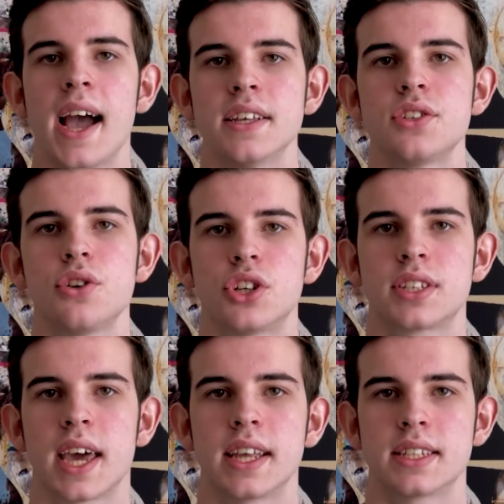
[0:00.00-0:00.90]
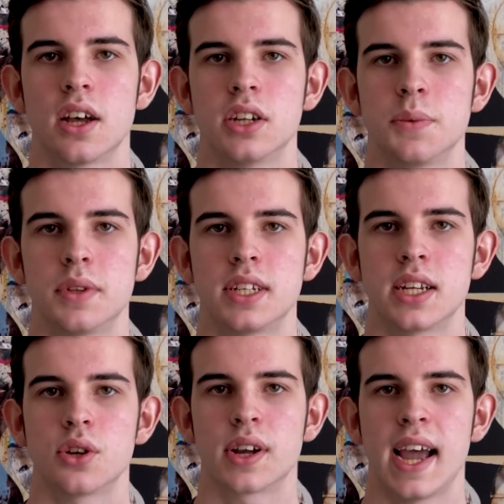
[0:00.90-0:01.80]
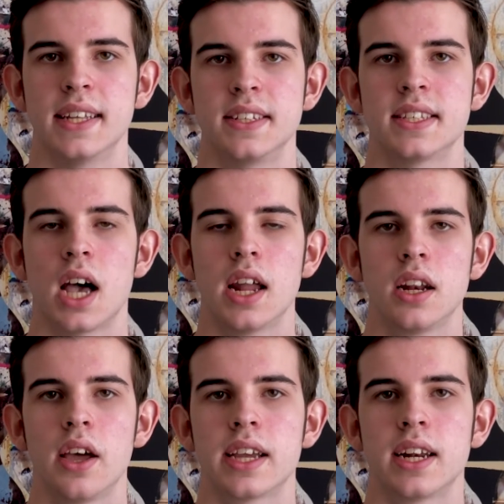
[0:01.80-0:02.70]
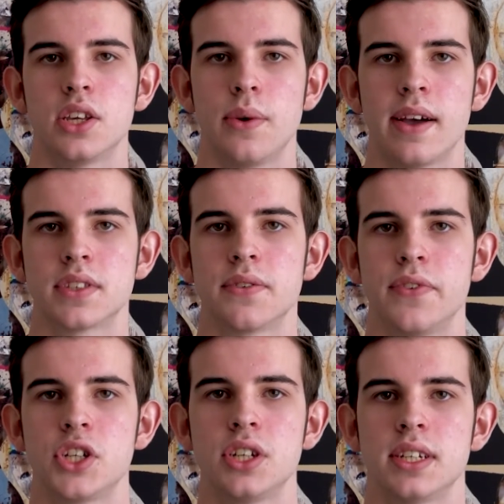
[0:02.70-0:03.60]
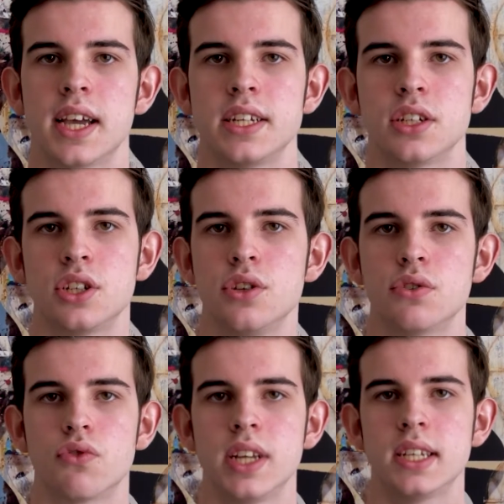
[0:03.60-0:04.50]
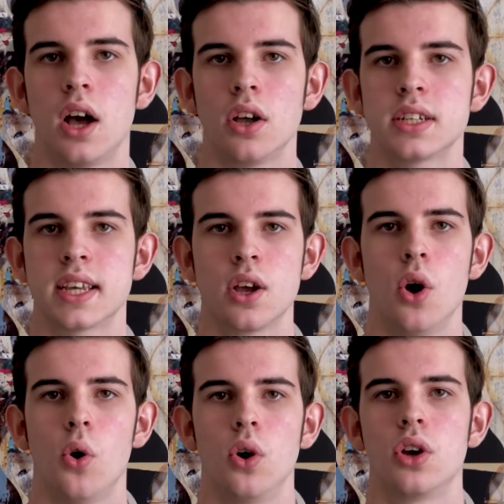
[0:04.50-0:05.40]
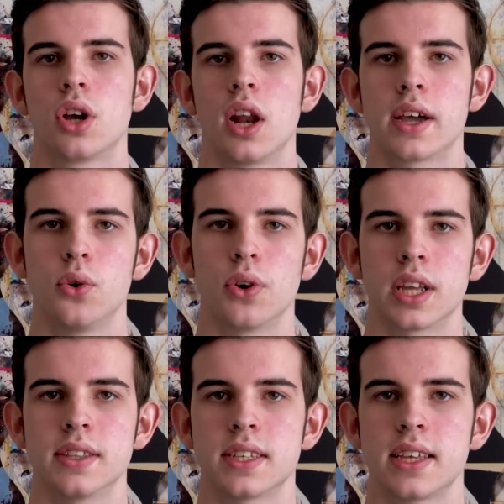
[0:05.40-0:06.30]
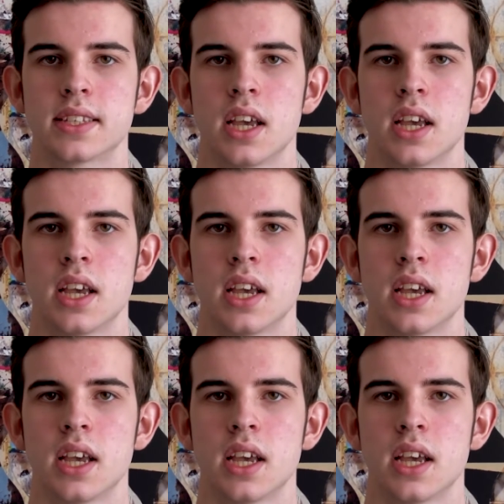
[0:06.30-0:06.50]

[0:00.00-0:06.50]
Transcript: As you're just getting started with TikTok ads, it's unlikely you have sufficient data to use retargeting or lookalike audiences.